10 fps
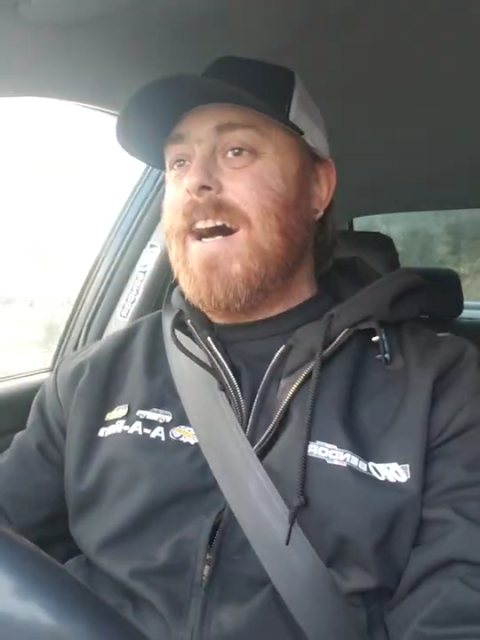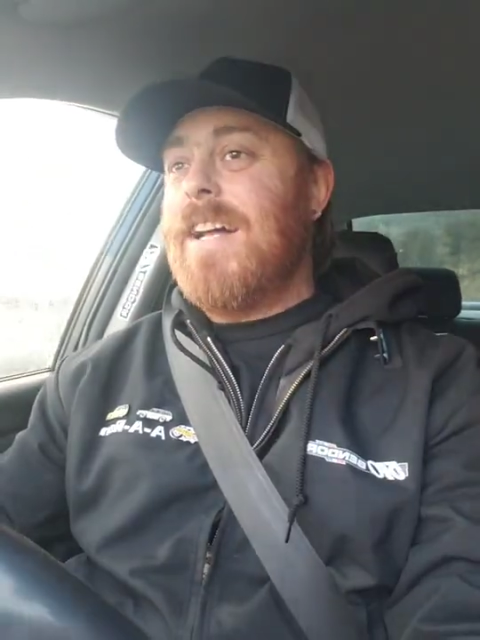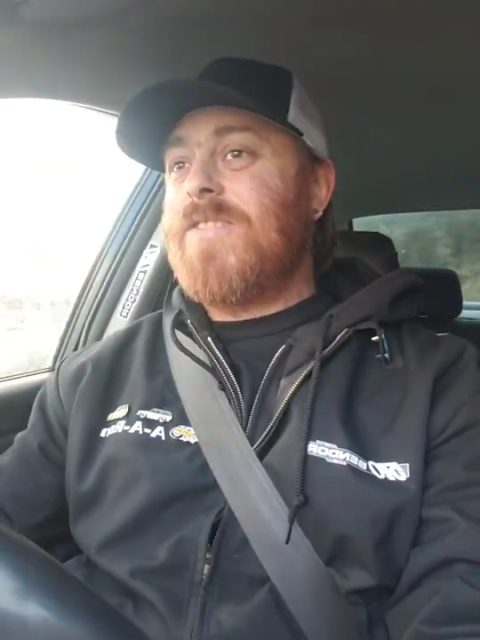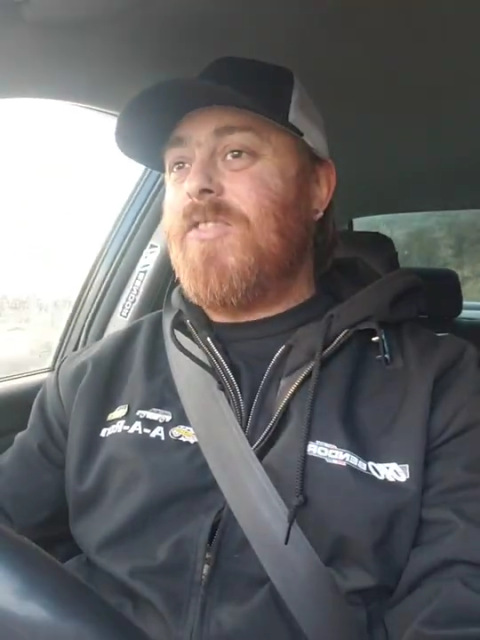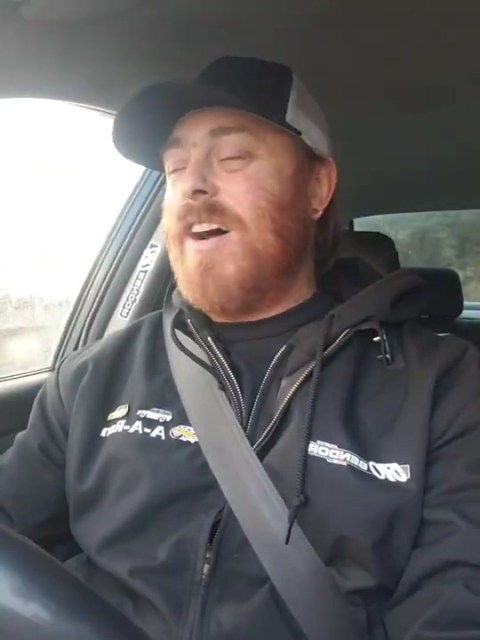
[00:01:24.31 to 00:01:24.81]

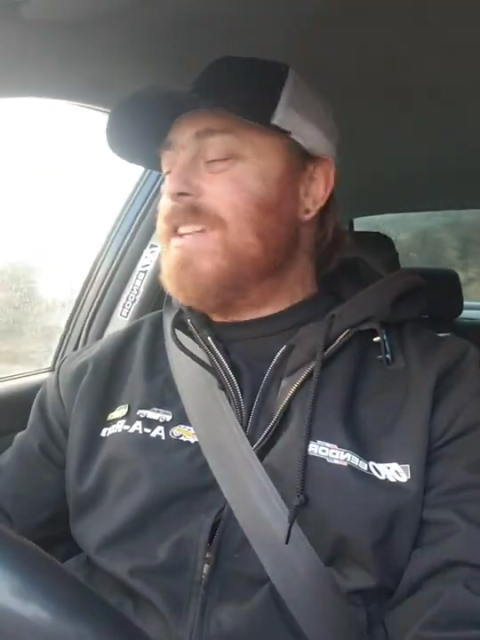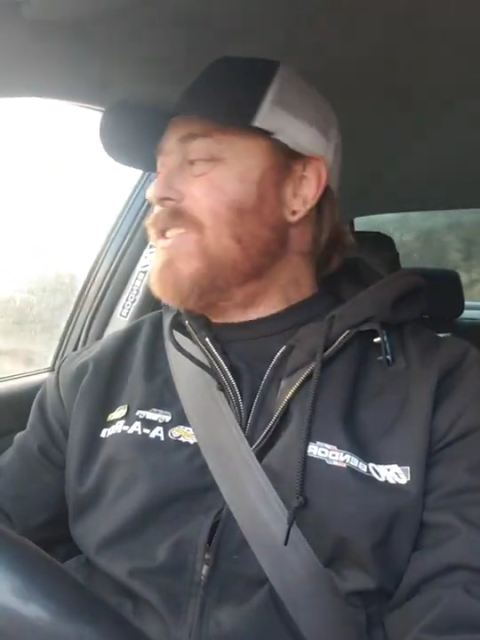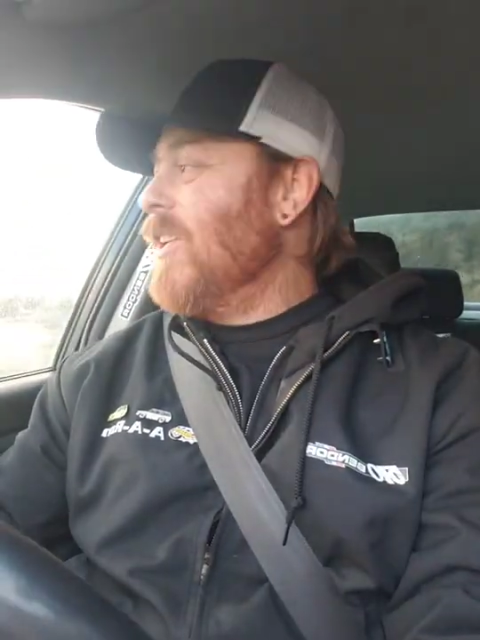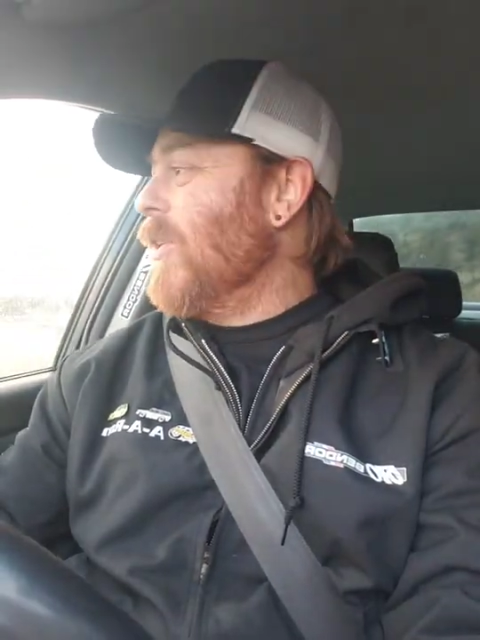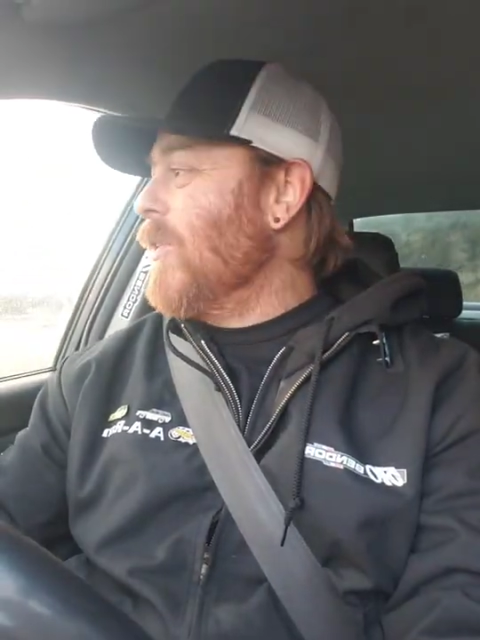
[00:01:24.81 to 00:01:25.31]
It's fun
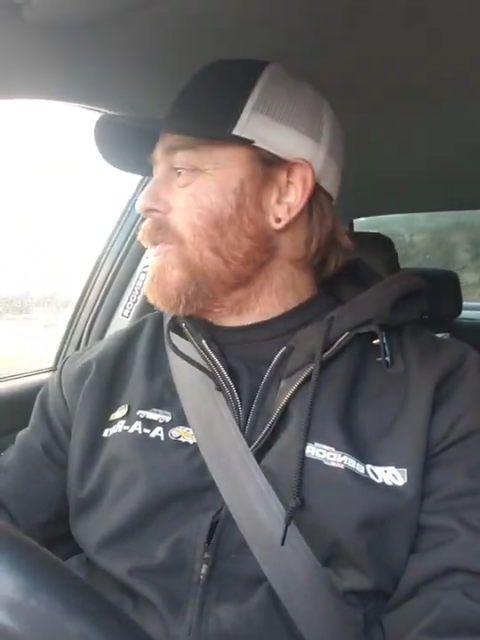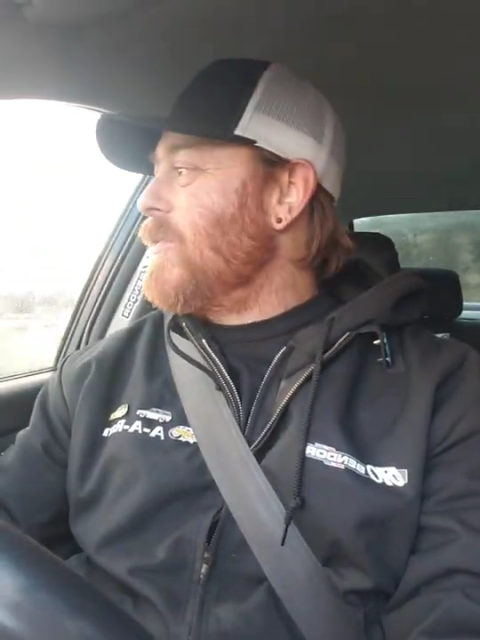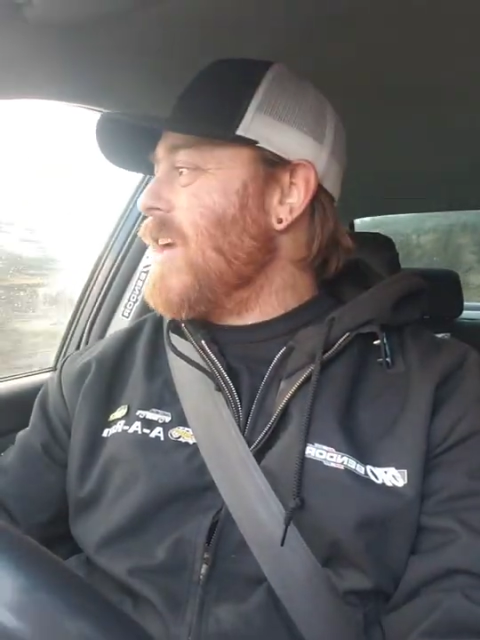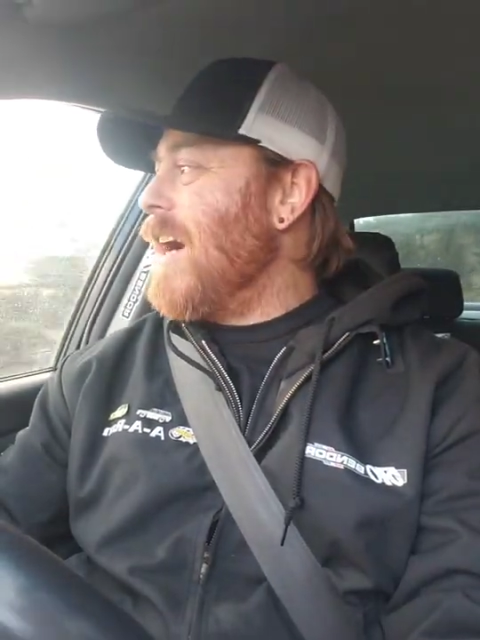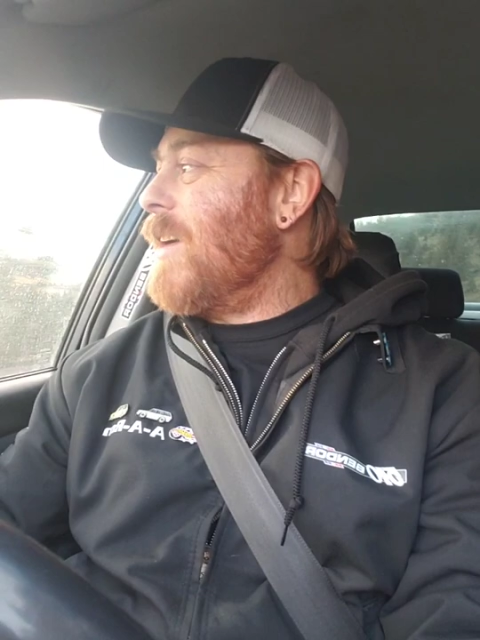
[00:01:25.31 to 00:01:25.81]
to
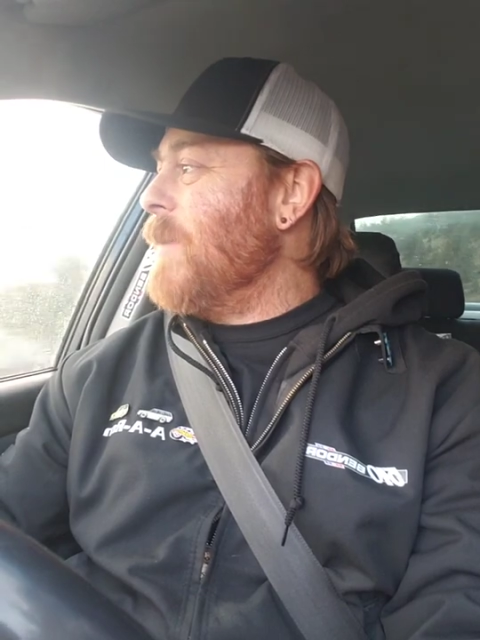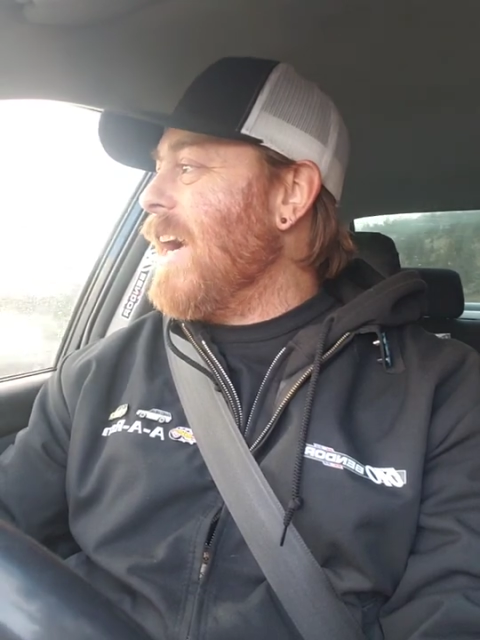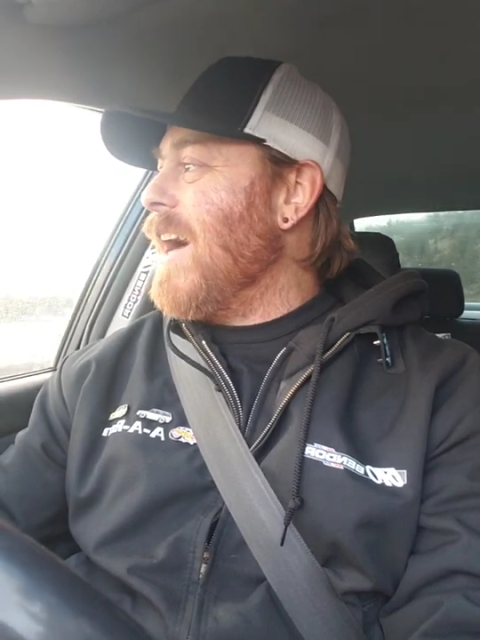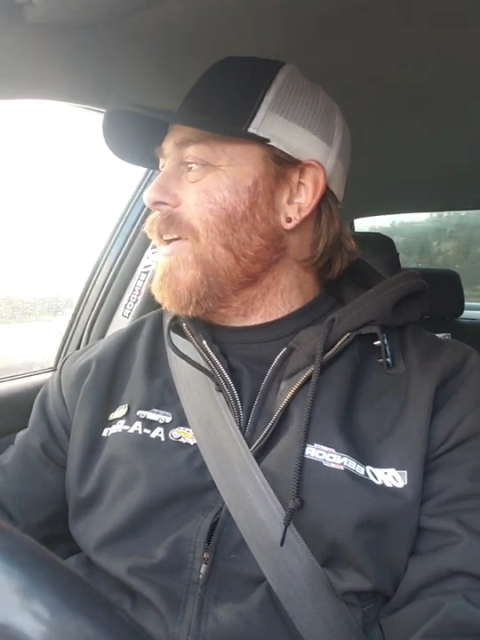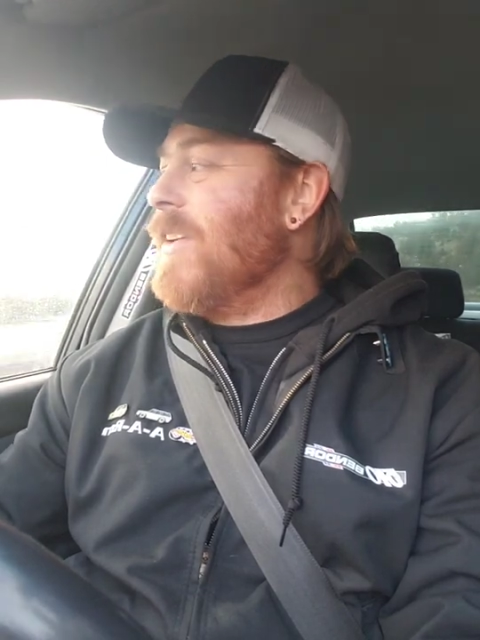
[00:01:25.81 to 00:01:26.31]
talk
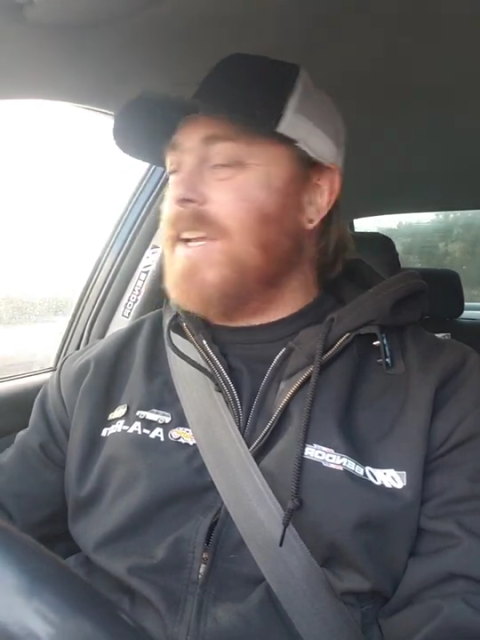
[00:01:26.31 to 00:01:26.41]
about,